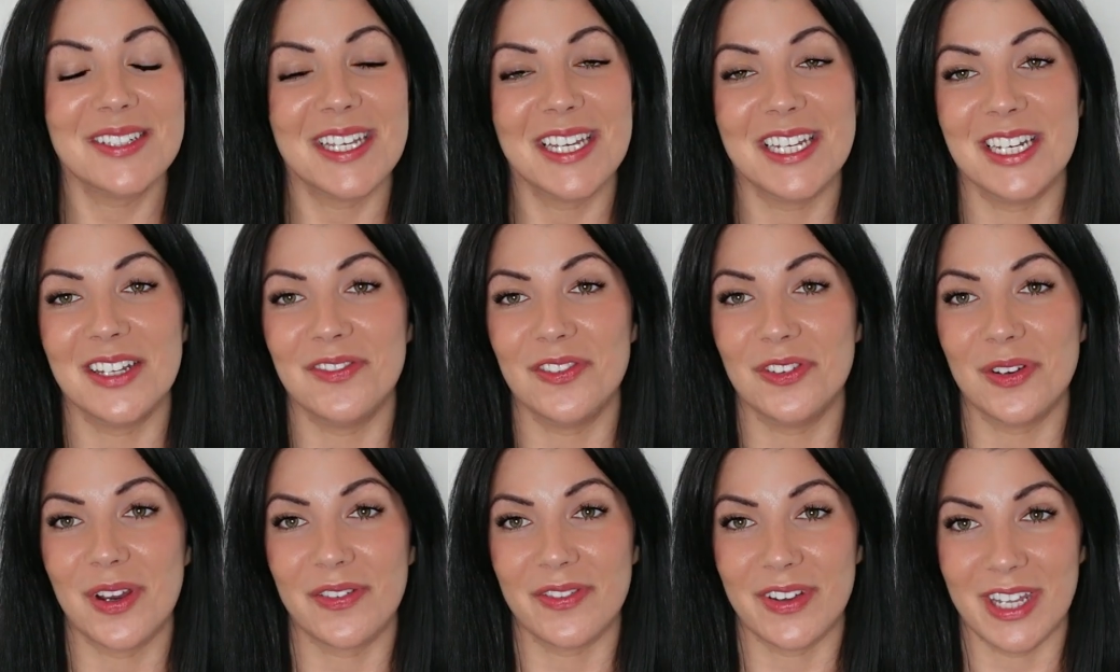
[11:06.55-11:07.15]
And
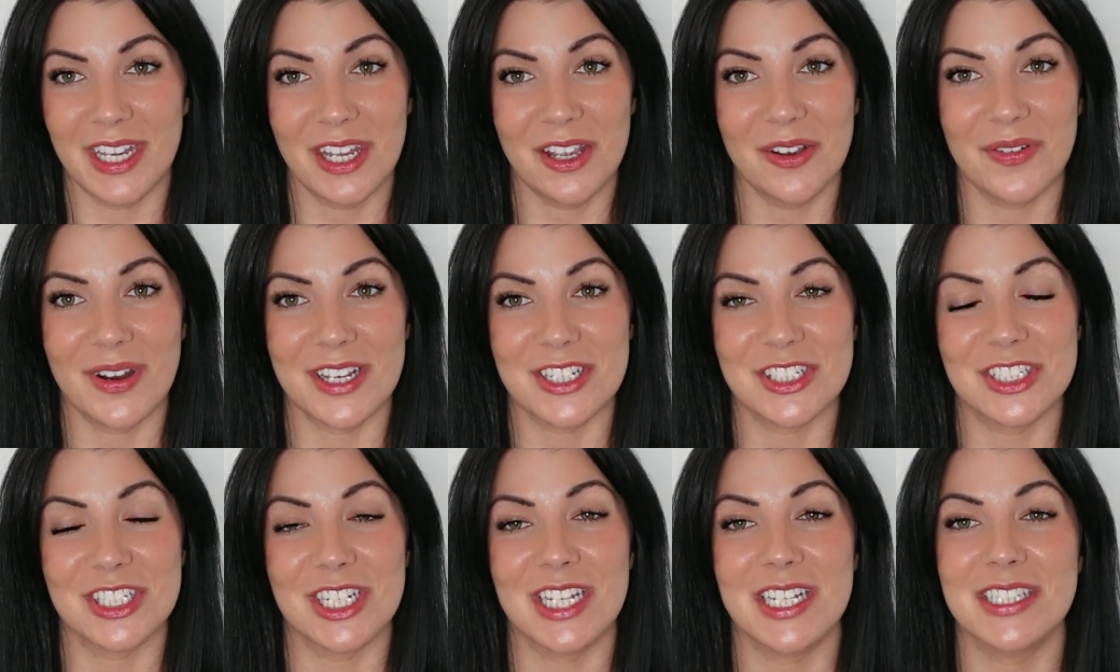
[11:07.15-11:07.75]
if you have any
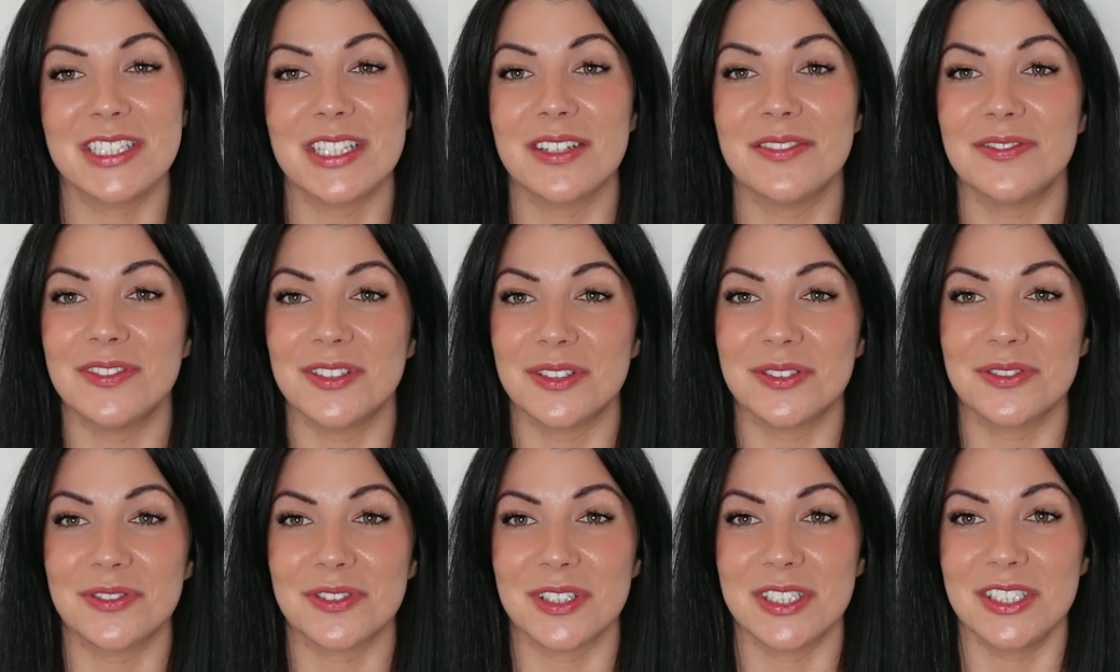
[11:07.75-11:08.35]
questions,
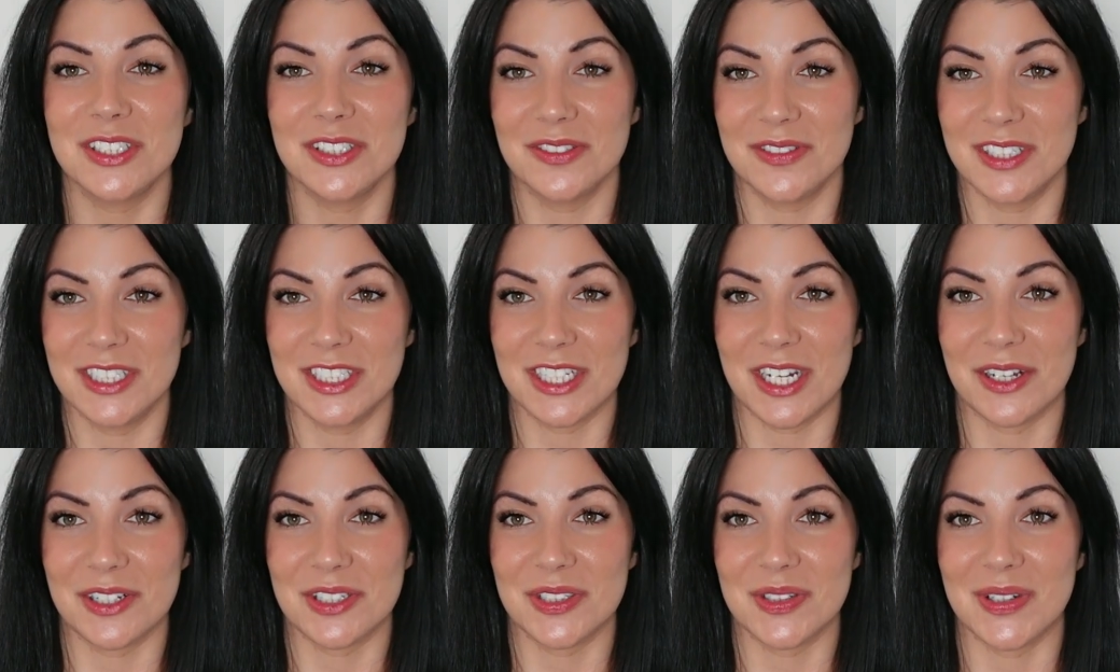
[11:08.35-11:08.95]
feel free to reach
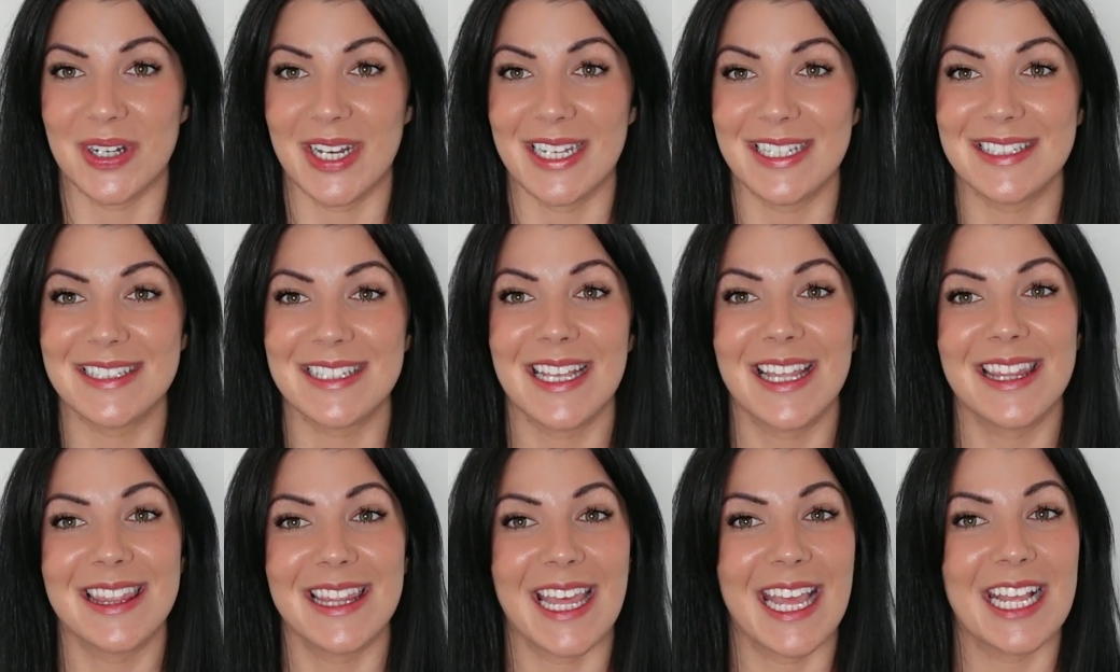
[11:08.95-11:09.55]
out to us.
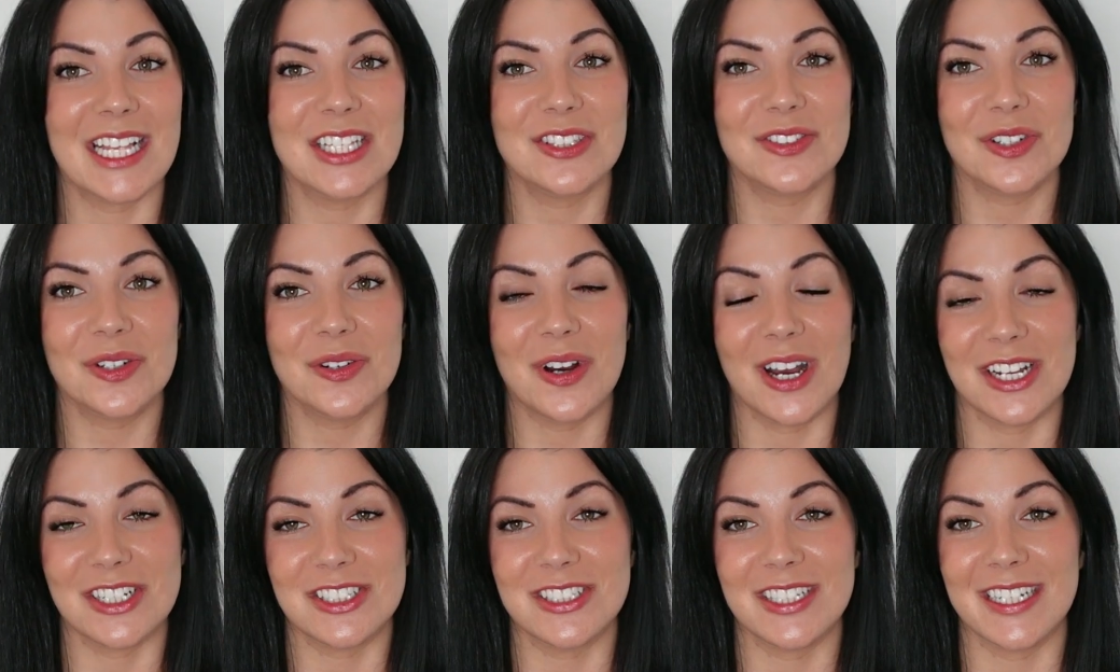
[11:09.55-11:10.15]
Thanks for
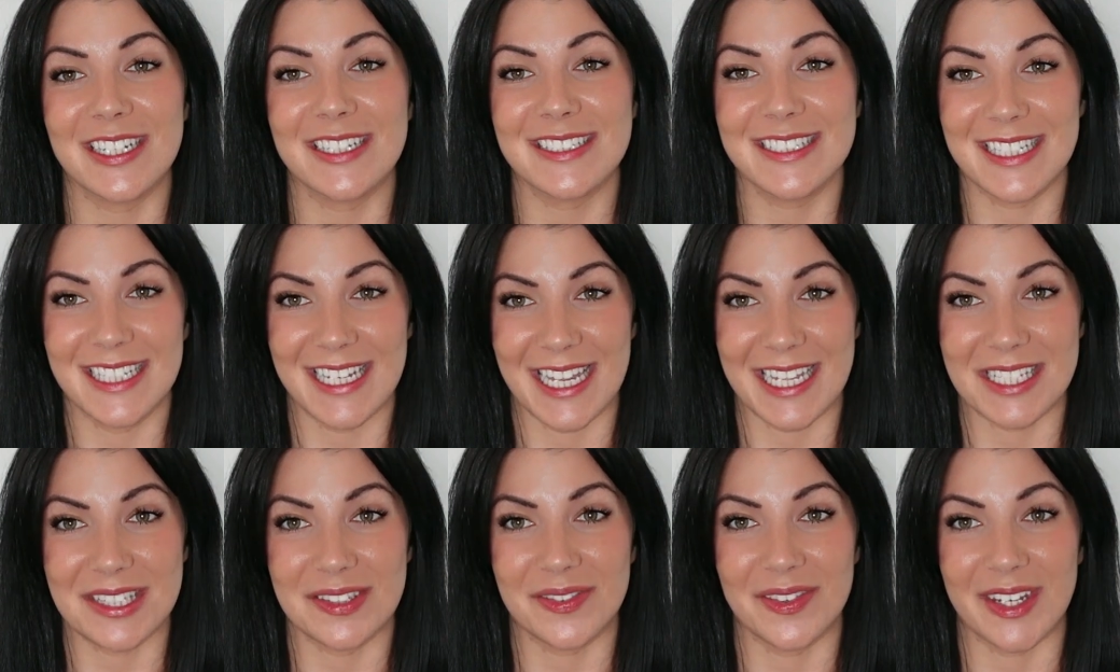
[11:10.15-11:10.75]
watching
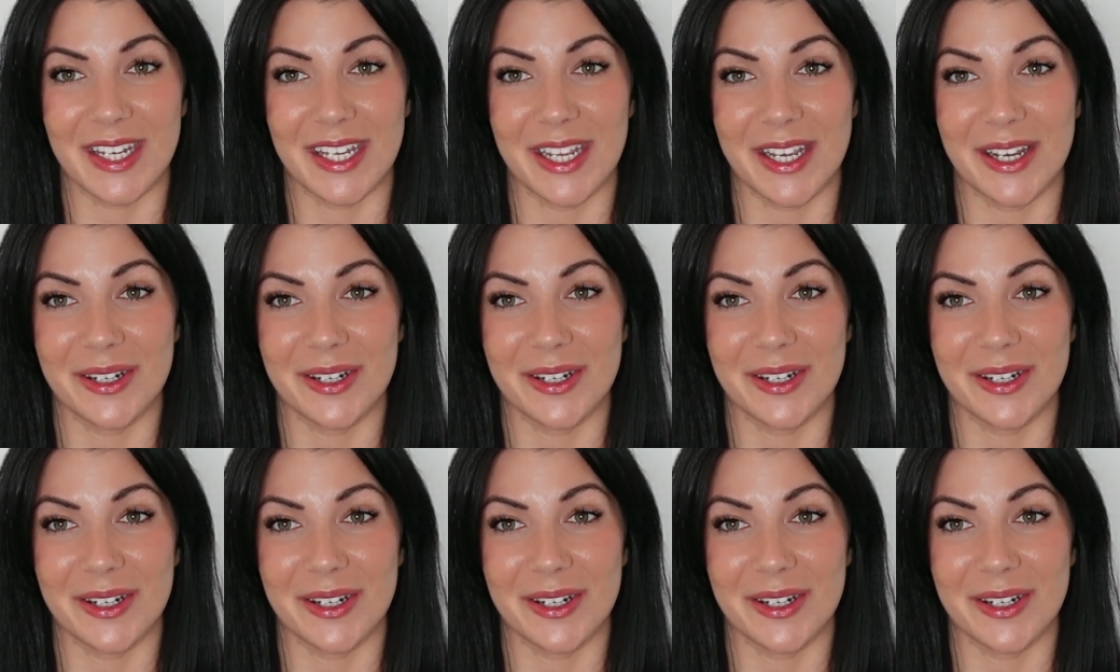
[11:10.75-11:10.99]
today's video.